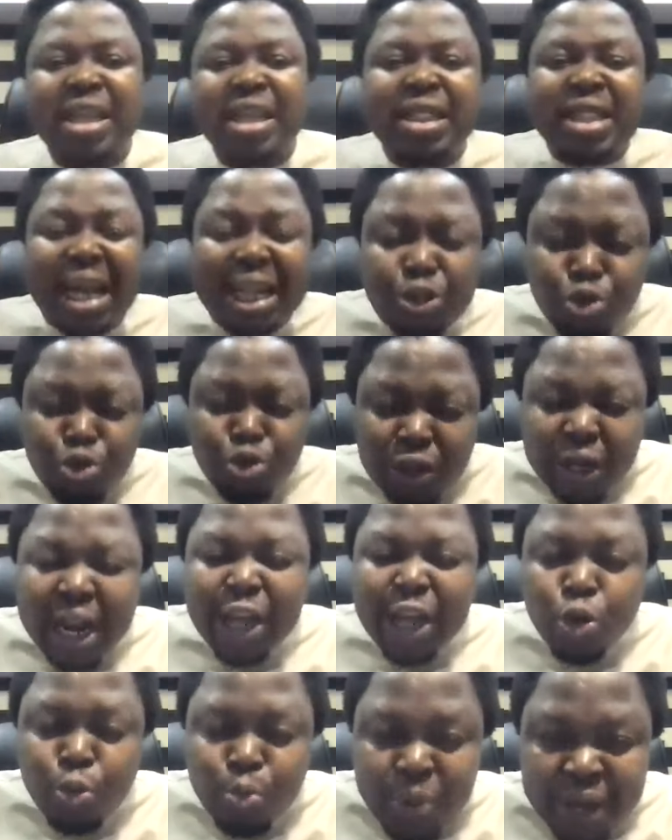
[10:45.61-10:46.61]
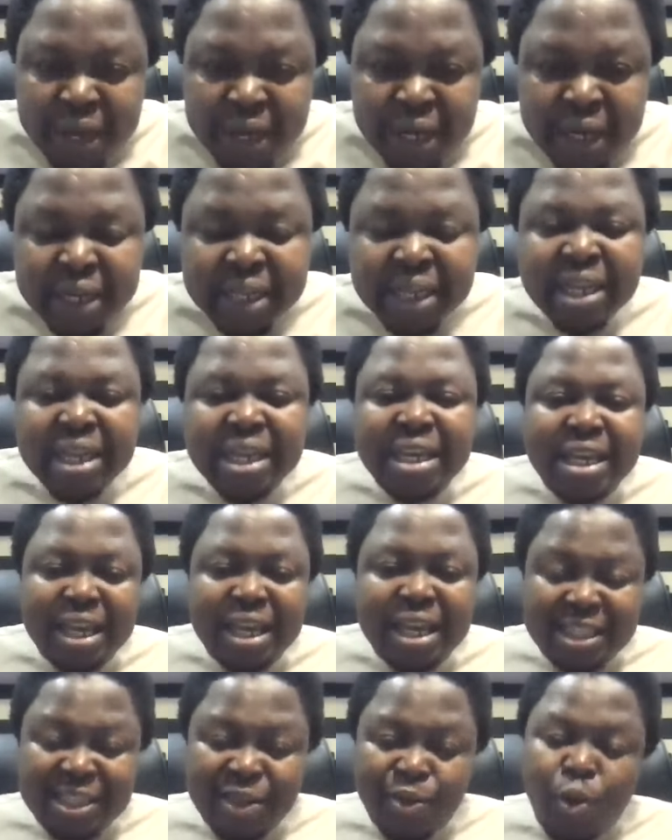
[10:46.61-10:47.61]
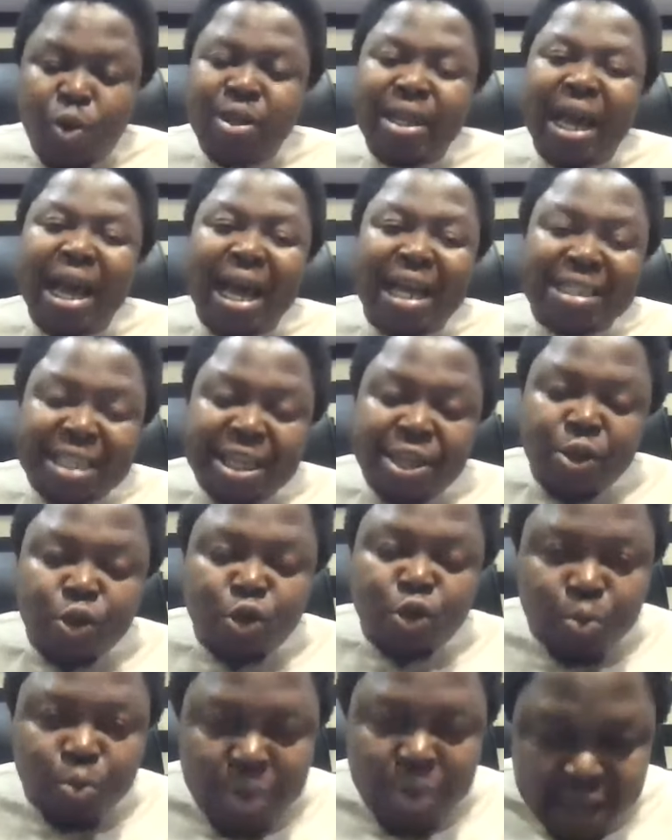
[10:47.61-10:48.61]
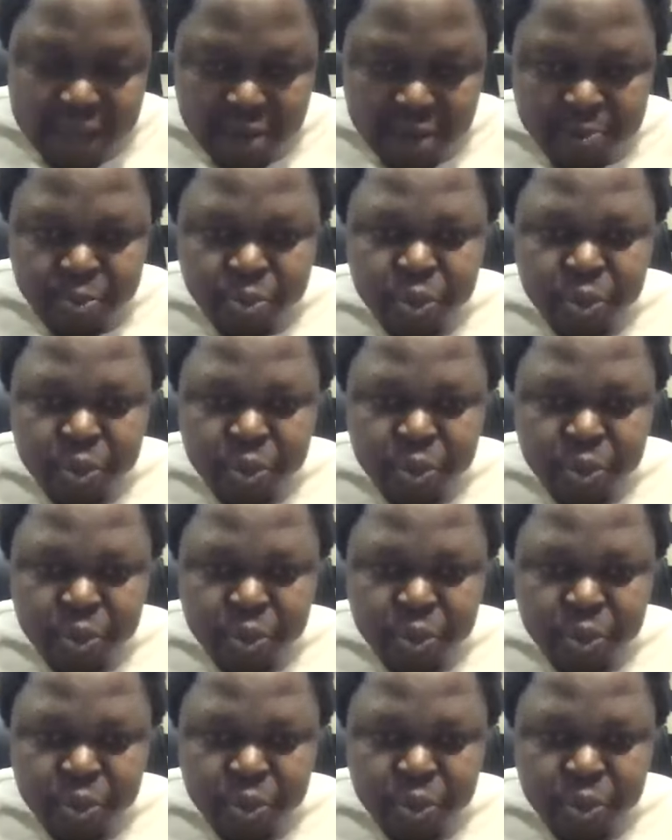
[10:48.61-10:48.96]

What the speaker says: that 2,000 naira you paid is the one they're asking you to pay.